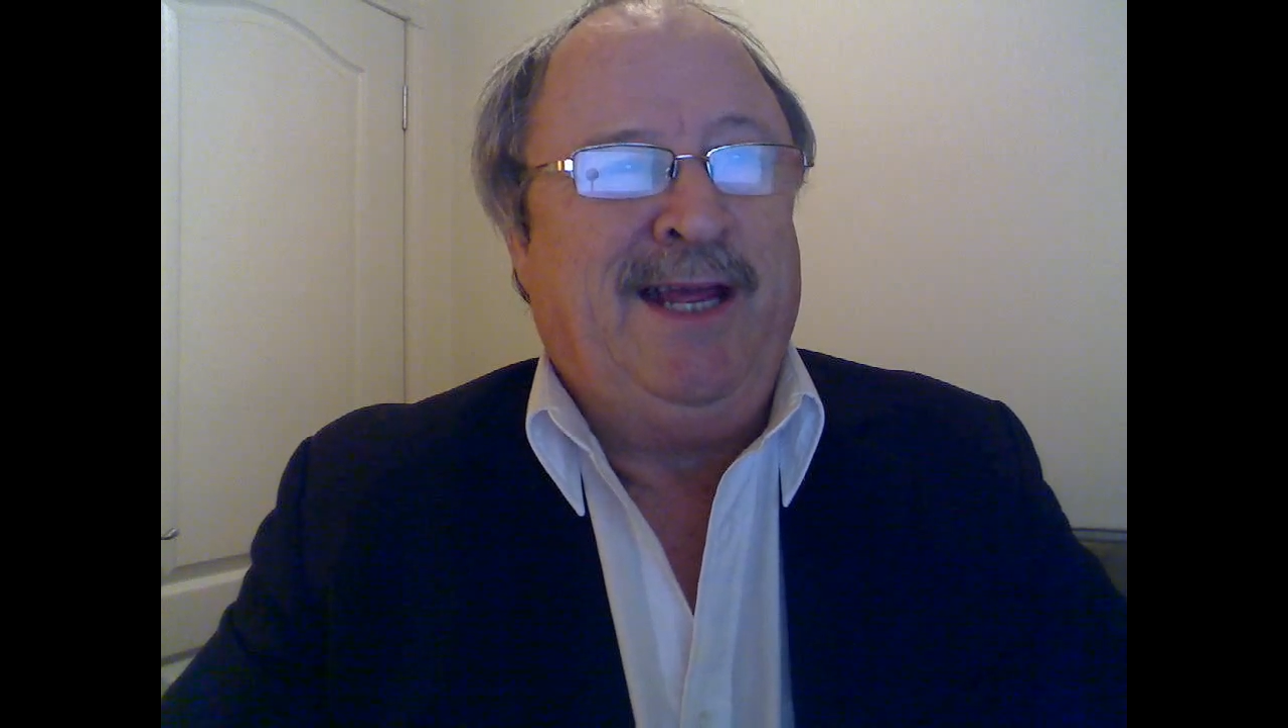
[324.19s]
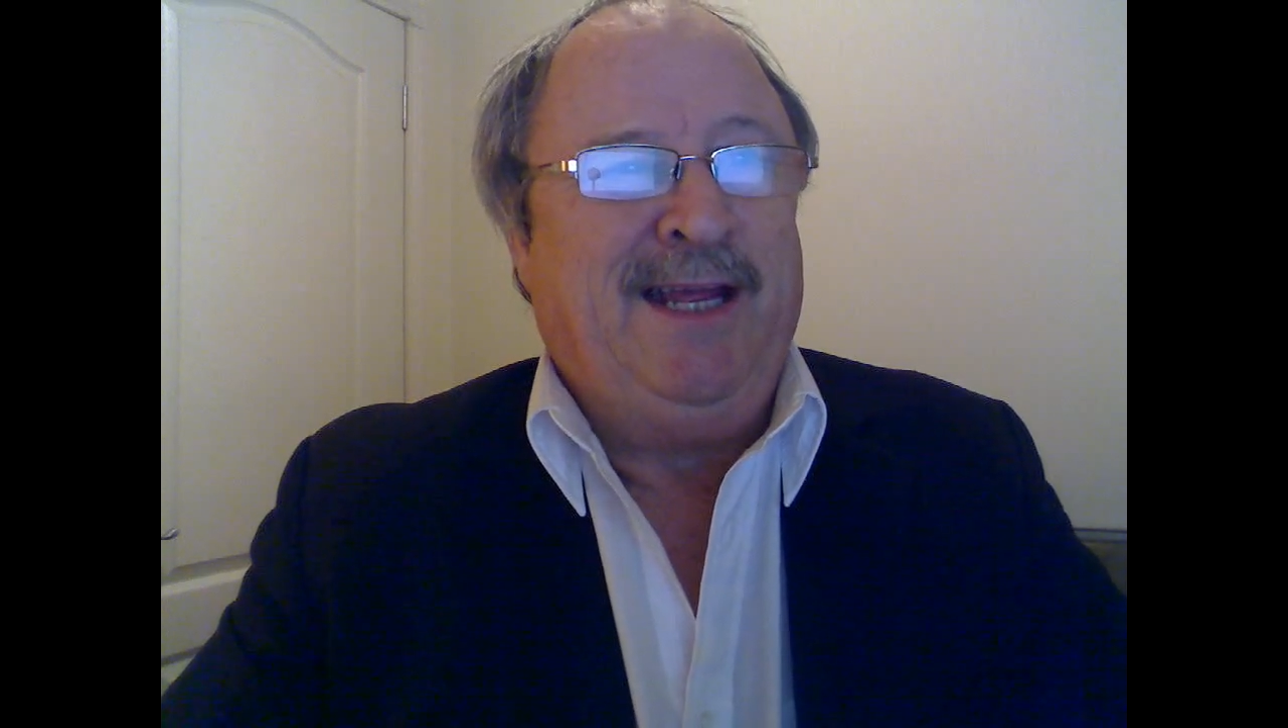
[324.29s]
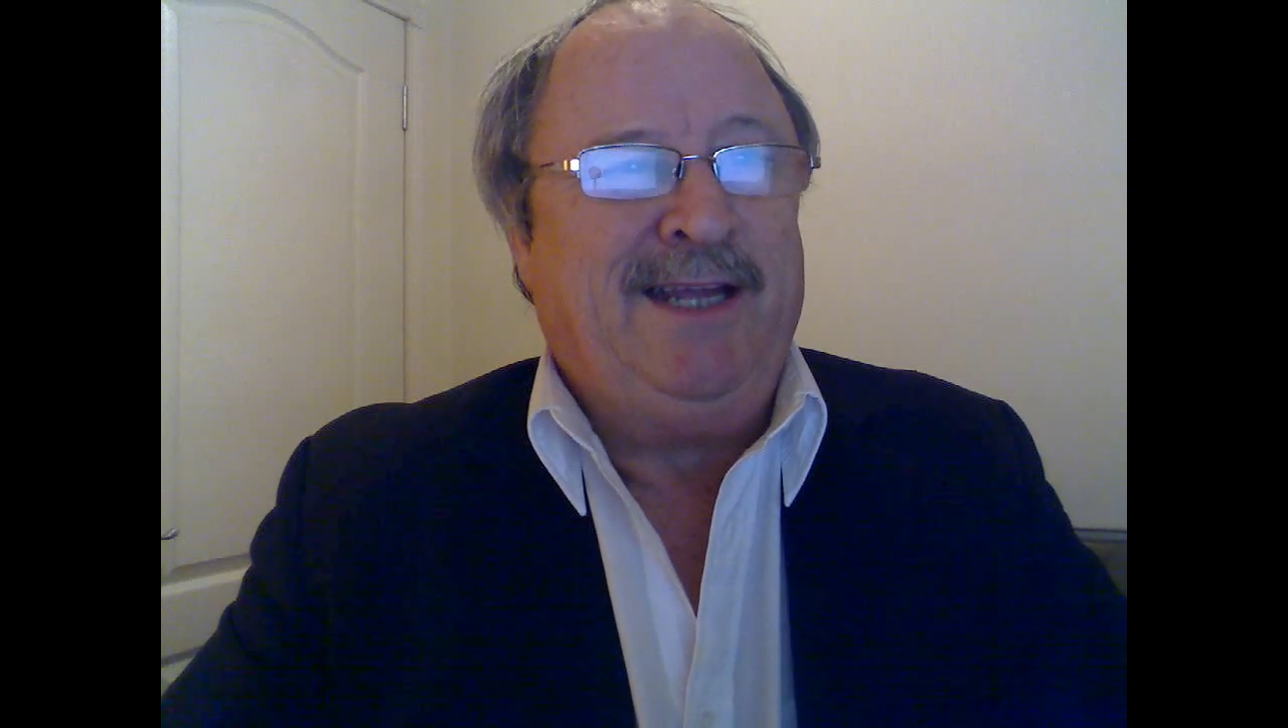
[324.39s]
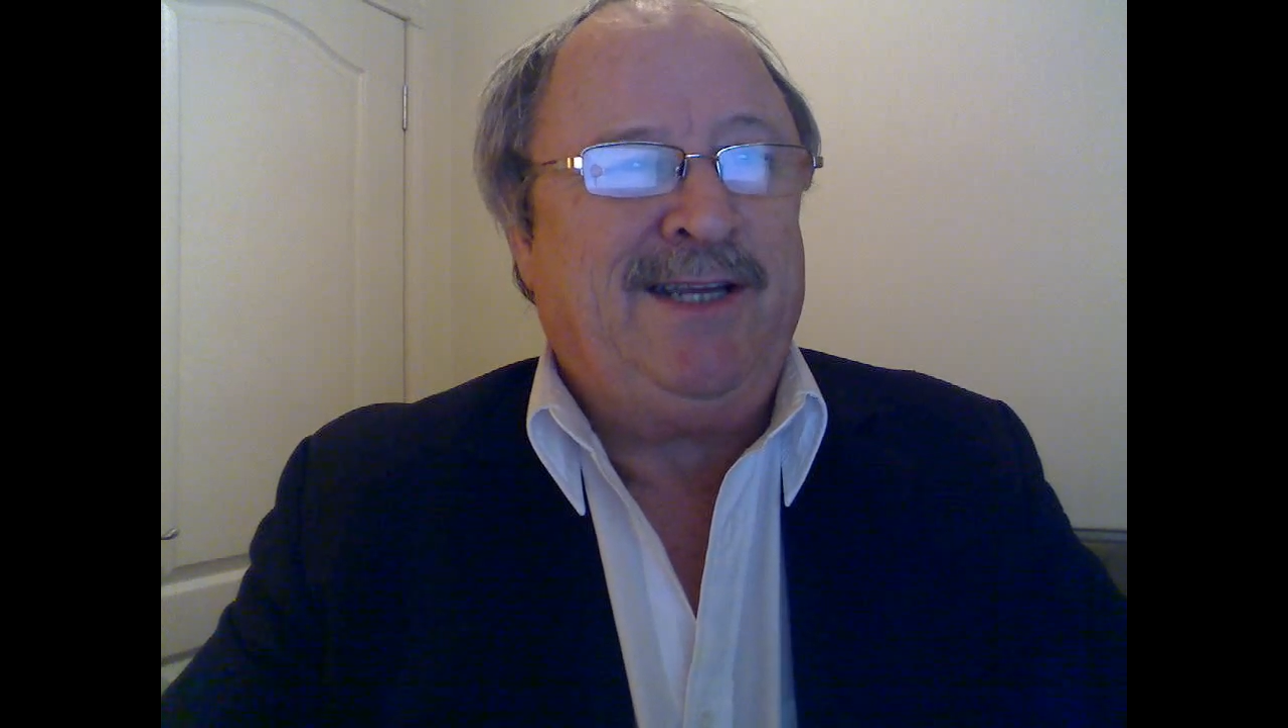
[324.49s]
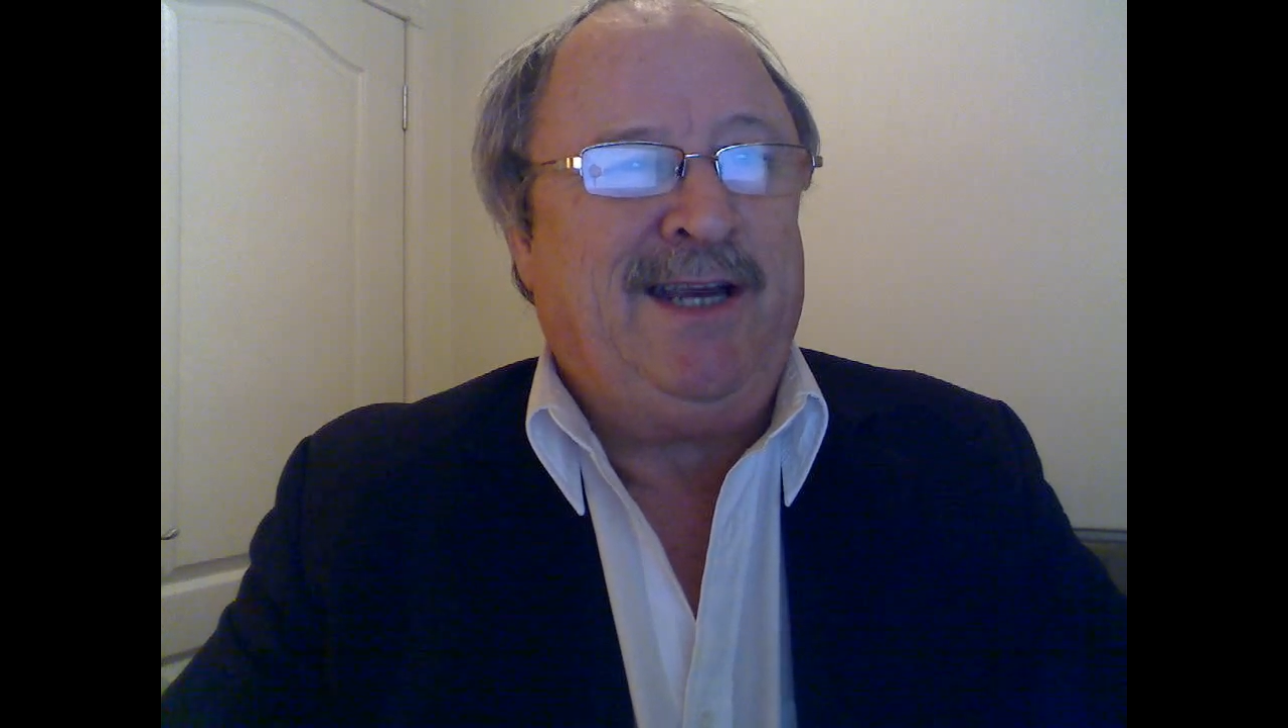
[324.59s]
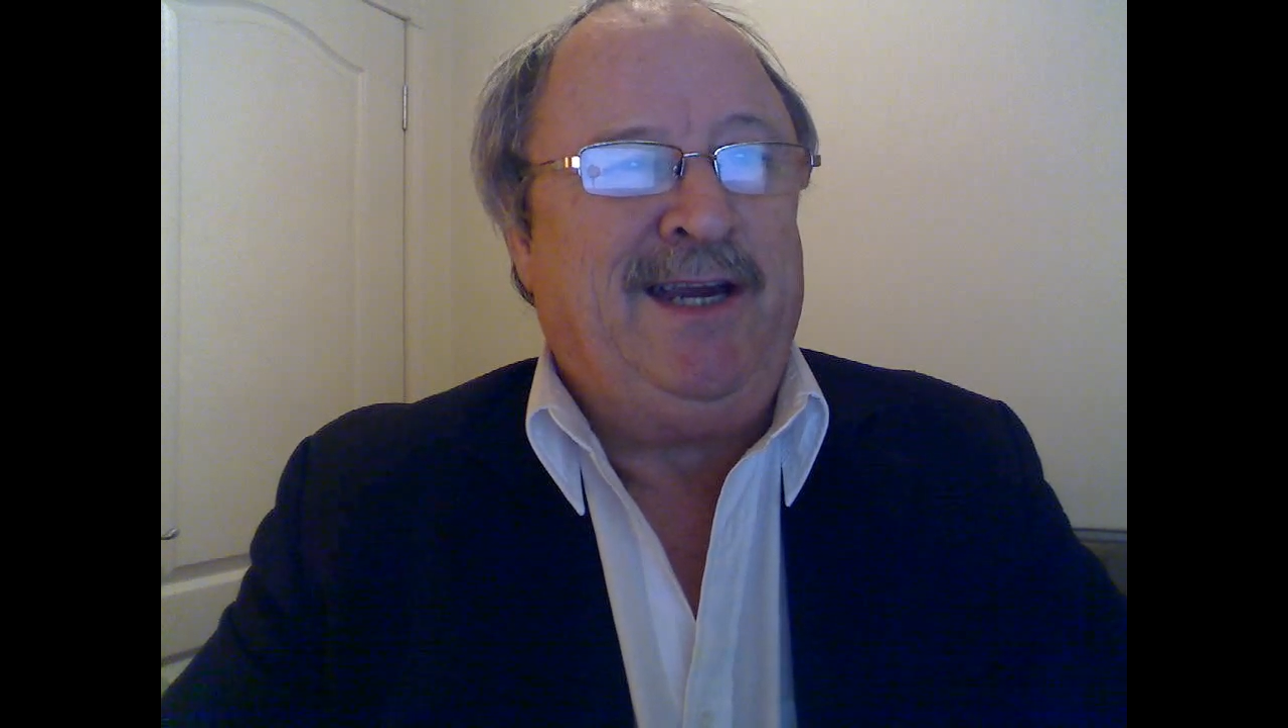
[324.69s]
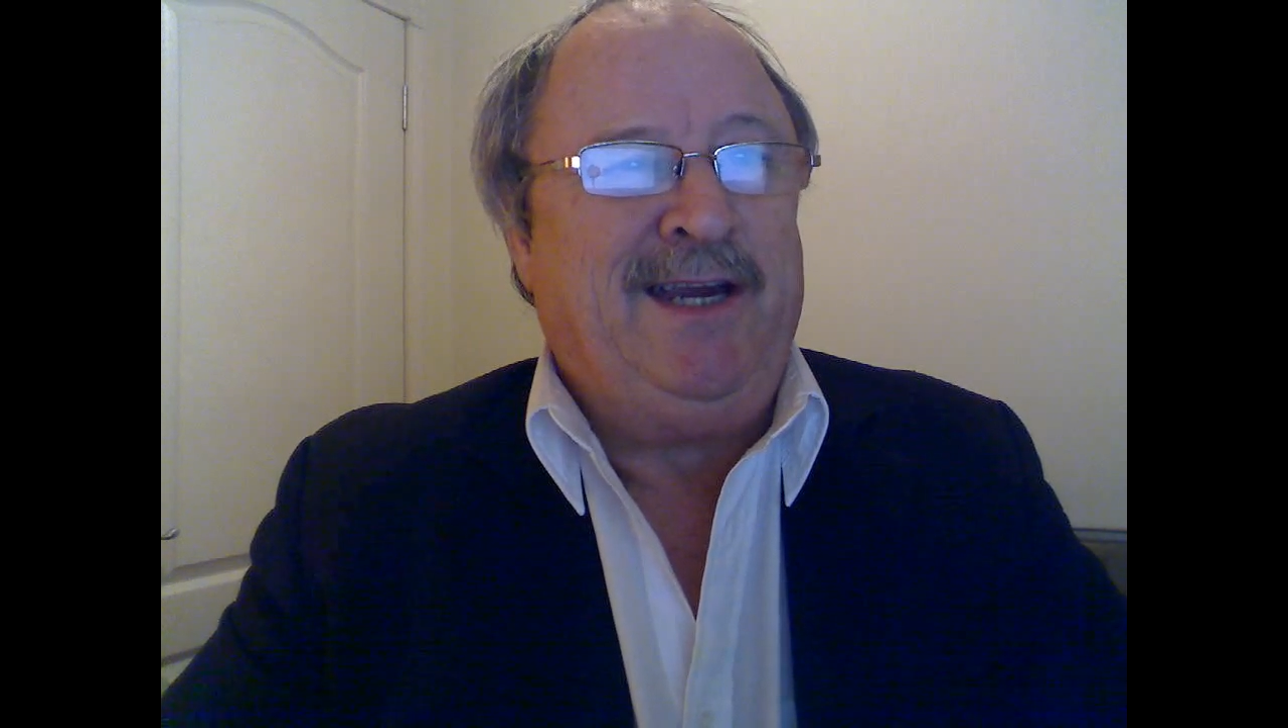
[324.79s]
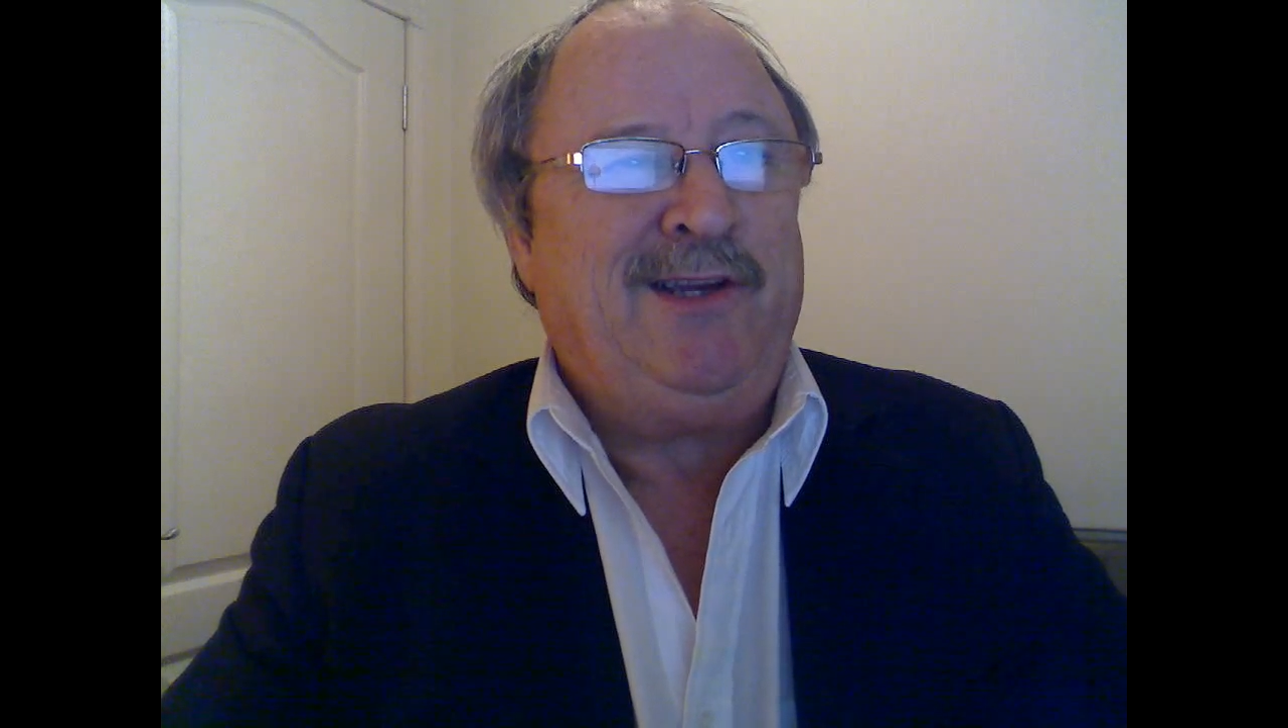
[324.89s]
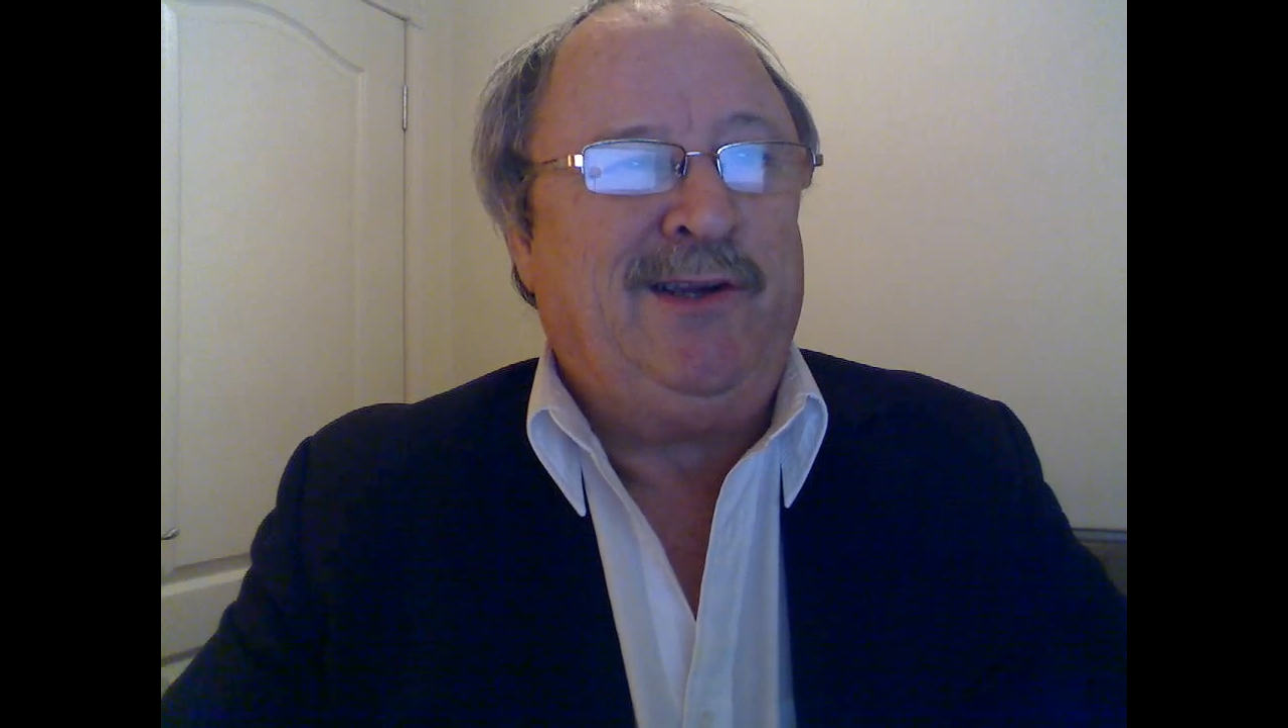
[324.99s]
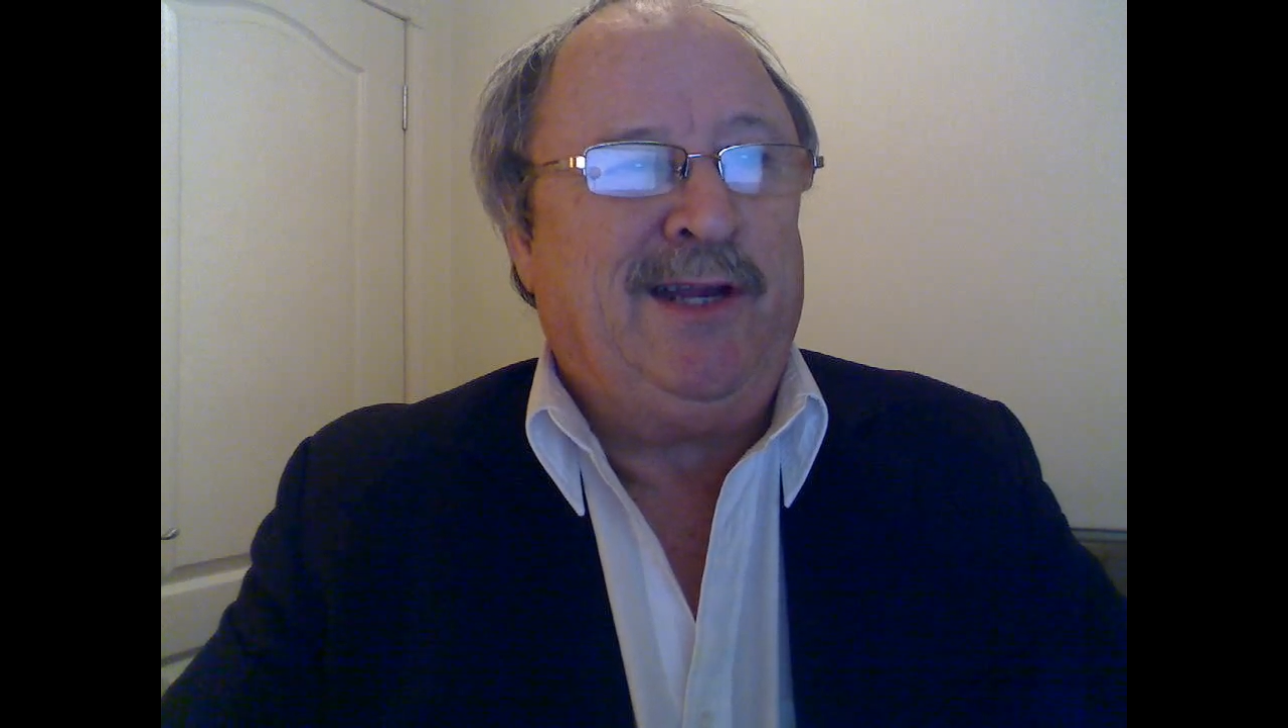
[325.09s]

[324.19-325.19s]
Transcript: Is it an issue